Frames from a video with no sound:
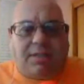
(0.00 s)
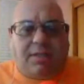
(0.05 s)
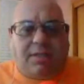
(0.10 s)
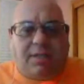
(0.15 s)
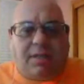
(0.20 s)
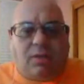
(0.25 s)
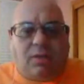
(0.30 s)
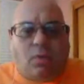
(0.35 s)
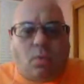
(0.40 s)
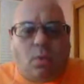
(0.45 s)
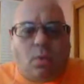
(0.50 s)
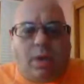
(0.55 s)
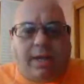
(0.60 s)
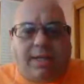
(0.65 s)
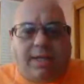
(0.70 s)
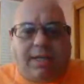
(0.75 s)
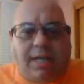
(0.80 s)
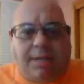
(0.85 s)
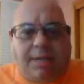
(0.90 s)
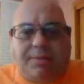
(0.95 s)
the way
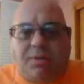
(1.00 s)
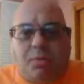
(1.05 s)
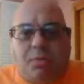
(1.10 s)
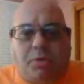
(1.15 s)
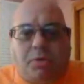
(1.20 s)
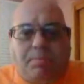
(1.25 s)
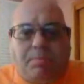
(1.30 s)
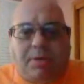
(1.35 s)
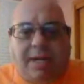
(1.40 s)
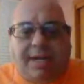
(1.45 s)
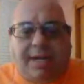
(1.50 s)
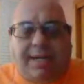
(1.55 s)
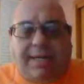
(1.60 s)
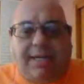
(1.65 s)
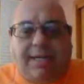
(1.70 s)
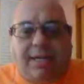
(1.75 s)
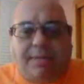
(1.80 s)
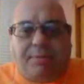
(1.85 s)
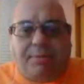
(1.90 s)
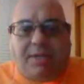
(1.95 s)
Clemson was playing
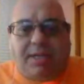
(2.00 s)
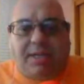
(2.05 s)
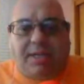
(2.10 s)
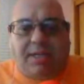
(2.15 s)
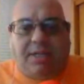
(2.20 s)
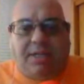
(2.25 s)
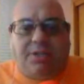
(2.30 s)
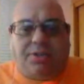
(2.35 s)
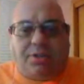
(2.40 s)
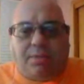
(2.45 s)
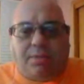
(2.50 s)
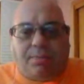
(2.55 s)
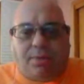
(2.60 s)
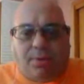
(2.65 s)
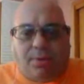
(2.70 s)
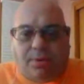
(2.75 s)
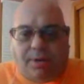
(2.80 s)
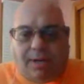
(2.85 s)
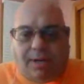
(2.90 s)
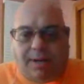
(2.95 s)
coming into the bowl
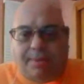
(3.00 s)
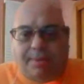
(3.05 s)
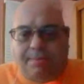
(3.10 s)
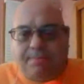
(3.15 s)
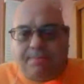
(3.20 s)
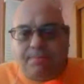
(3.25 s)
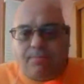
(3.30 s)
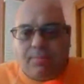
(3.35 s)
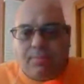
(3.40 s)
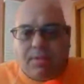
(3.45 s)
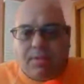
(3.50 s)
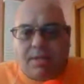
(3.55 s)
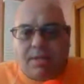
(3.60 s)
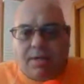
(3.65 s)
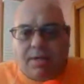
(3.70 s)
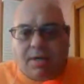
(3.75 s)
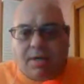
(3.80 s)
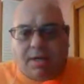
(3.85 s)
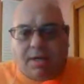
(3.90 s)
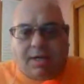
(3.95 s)
game.
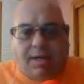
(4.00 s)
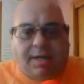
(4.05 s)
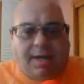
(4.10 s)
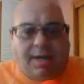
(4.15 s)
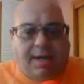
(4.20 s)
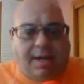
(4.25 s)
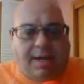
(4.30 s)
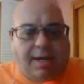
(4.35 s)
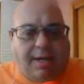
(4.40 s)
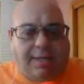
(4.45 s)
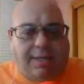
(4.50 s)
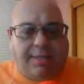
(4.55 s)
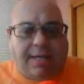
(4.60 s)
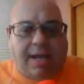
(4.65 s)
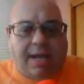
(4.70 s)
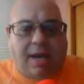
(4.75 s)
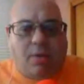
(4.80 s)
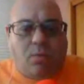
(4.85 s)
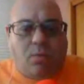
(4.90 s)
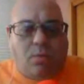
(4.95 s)
And I
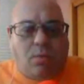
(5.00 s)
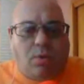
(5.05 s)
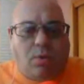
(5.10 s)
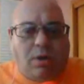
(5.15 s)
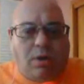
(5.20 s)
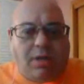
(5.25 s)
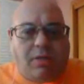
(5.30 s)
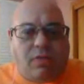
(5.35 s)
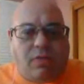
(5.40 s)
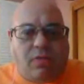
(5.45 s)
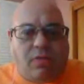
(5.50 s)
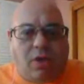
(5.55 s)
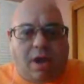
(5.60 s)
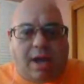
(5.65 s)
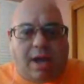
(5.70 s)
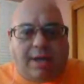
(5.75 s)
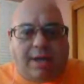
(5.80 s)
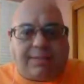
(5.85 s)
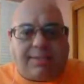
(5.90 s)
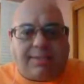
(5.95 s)
really thought
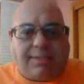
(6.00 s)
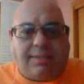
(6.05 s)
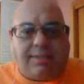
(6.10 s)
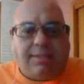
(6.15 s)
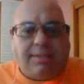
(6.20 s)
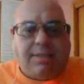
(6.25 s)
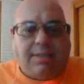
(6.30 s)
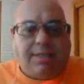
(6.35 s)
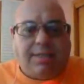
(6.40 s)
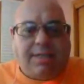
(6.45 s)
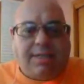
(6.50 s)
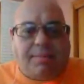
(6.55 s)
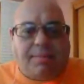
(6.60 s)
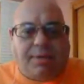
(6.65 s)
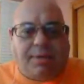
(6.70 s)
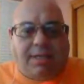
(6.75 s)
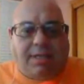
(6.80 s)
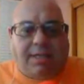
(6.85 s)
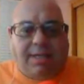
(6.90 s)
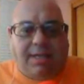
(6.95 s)
coming
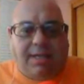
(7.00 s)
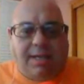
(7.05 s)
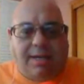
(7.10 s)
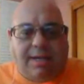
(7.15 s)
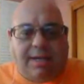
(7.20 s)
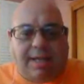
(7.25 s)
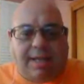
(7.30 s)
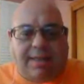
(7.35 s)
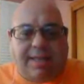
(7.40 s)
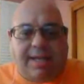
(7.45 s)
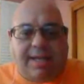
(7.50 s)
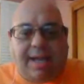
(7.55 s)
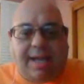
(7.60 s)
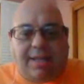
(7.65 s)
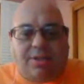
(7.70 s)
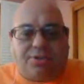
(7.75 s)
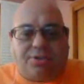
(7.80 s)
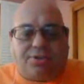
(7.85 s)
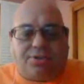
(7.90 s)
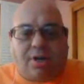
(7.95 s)
in that they had the
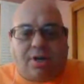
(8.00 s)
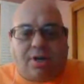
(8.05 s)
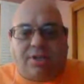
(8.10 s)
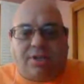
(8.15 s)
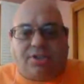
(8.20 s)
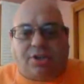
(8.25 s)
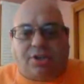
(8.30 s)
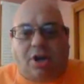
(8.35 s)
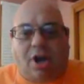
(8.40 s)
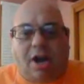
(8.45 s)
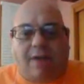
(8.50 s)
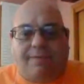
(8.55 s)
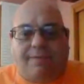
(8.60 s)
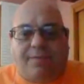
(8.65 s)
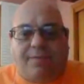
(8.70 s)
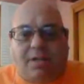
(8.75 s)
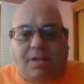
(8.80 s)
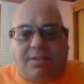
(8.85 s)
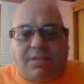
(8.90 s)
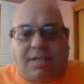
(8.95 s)
strongest
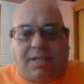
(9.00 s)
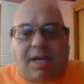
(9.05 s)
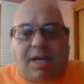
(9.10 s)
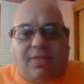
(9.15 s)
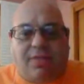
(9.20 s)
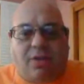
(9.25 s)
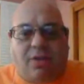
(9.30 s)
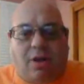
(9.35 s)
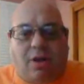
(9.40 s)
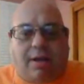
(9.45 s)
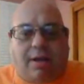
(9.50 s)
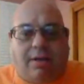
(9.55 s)
offense. I thought